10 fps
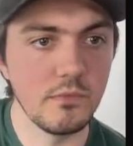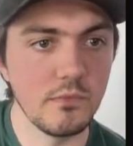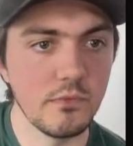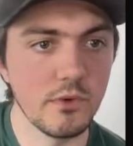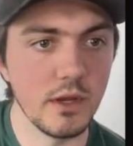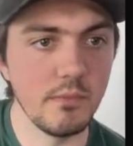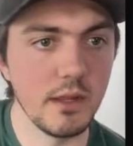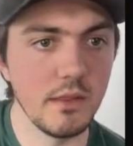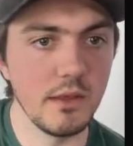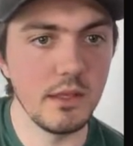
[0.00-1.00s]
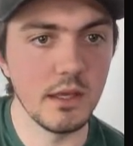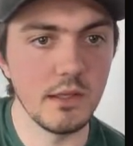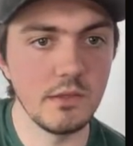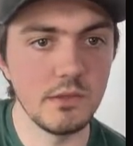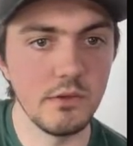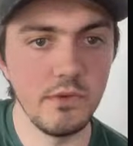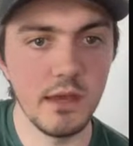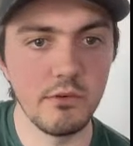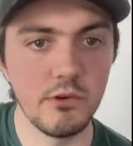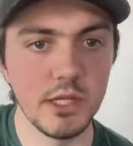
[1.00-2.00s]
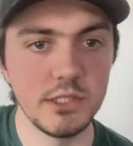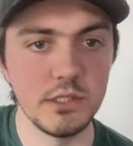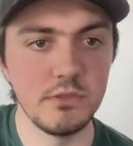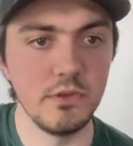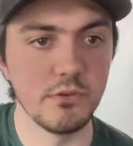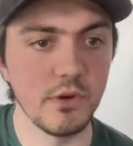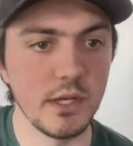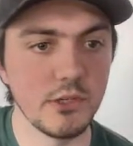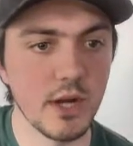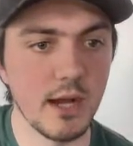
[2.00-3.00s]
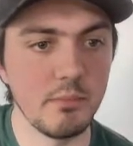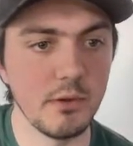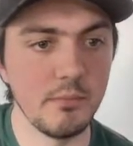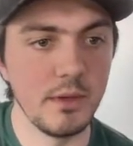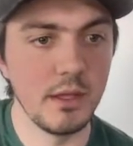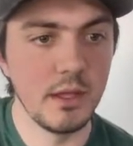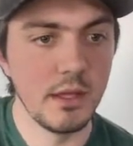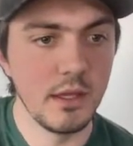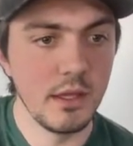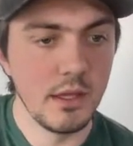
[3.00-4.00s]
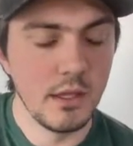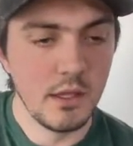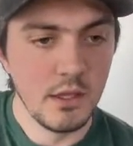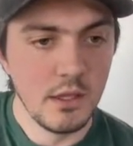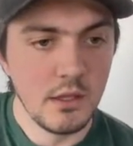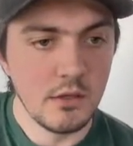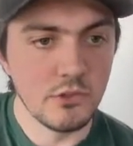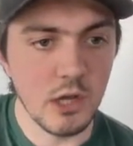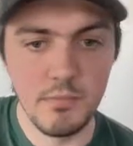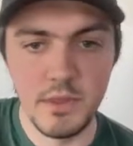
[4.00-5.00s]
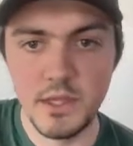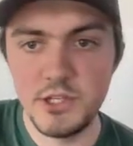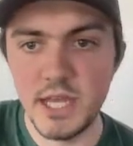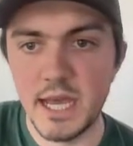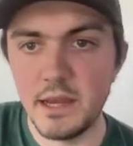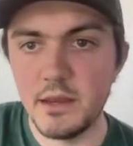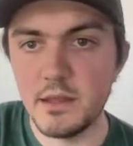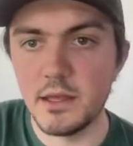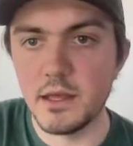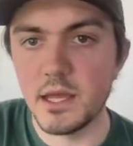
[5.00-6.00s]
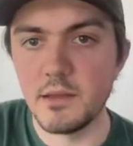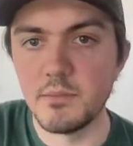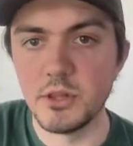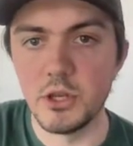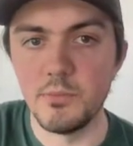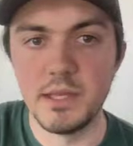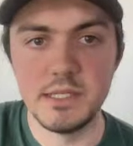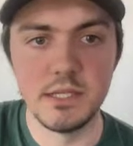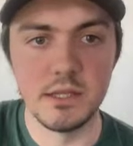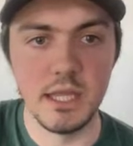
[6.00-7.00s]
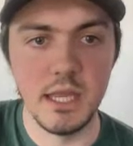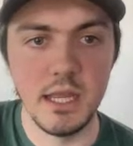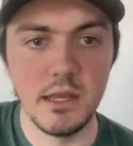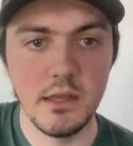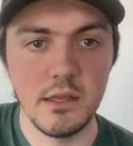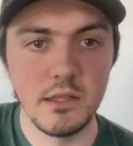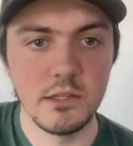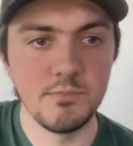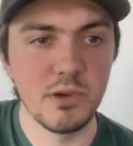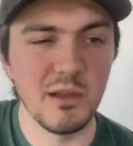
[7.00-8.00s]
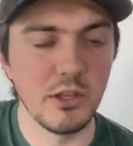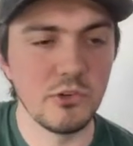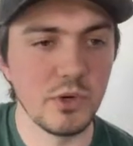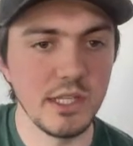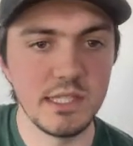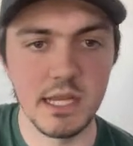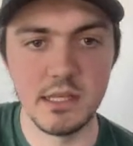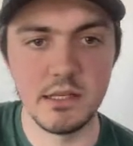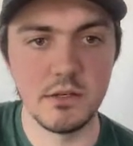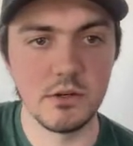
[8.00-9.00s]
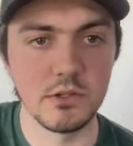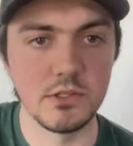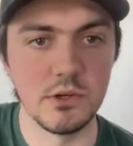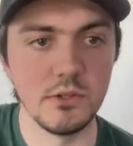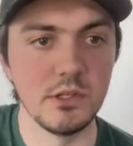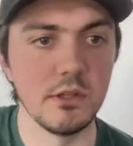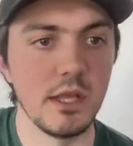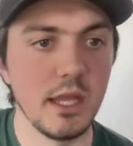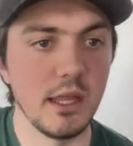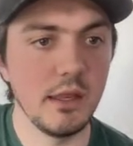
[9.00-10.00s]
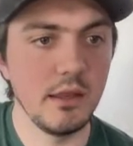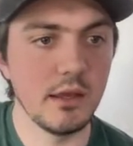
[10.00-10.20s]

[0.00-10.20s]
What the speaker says: for anybody that does. So if you have questions, feel free to drop them in the chat. I am a little bit delayed. It's probably a 20-second or so delay.